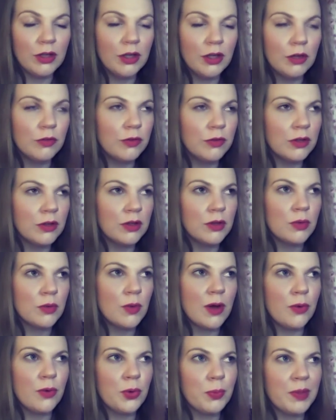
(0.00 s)
following
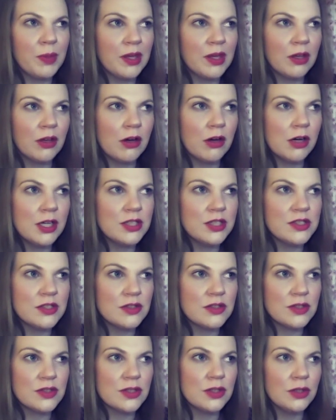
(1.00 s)
where we're being
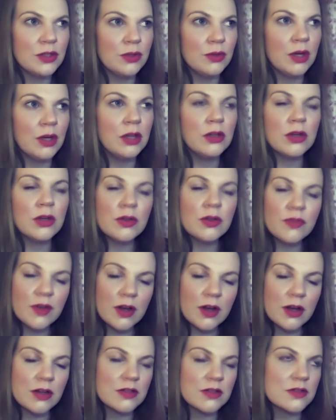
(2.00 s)
guided to. A lot of
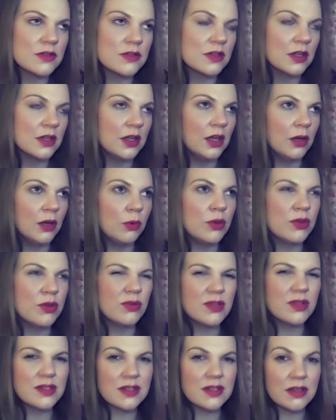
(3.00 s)
us, with all
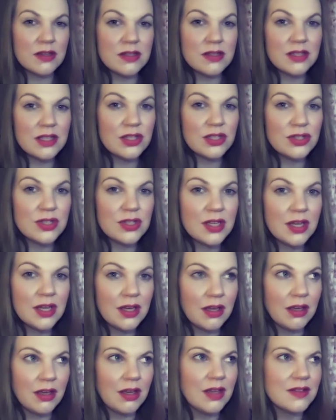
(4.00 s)
this
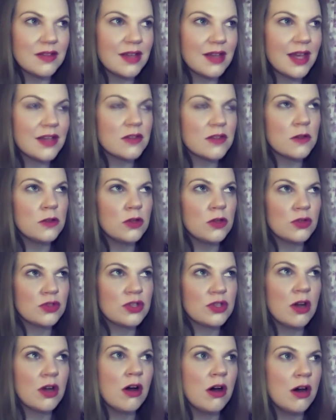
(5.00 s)
conditioning, it takes a long
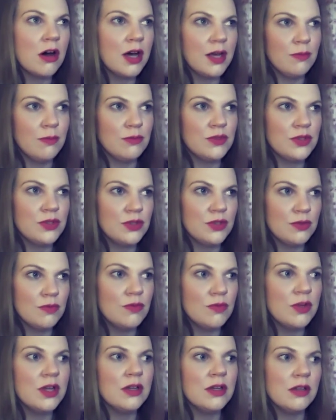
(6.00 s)
time to
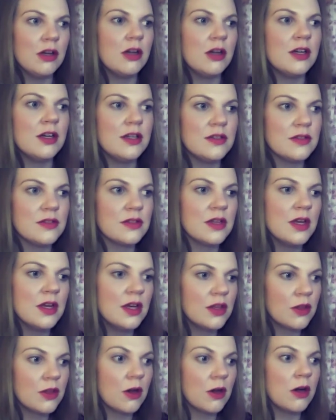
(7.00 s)
realize
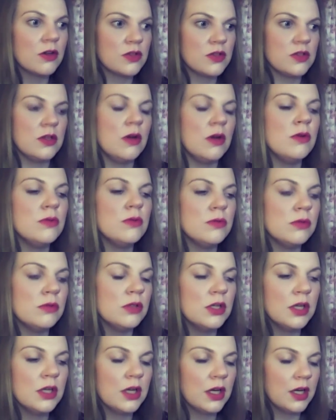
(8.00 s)
that our soul
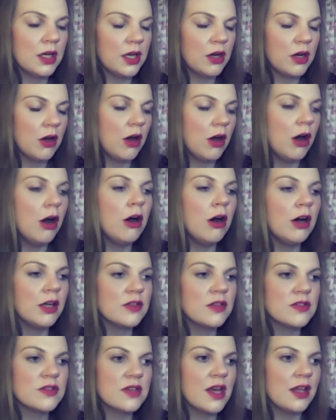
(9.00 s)
and our heart
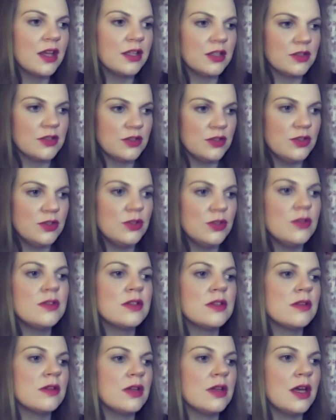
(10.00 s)
is telling us to do
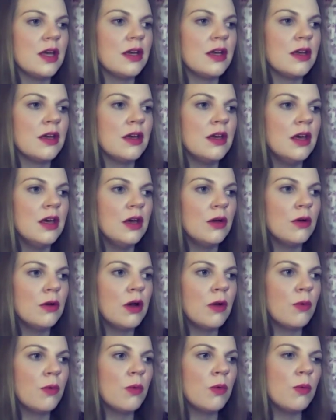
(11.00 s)
something
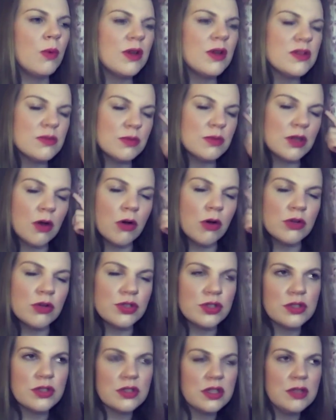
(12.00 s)
once we
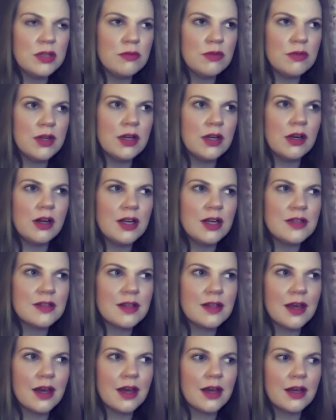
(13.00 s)
consciously realize
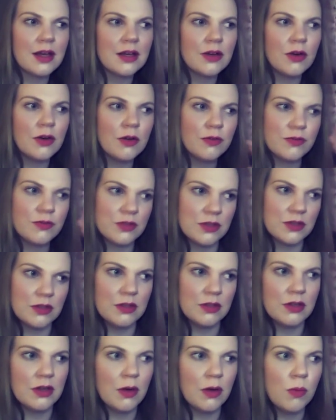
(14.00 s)
that, often a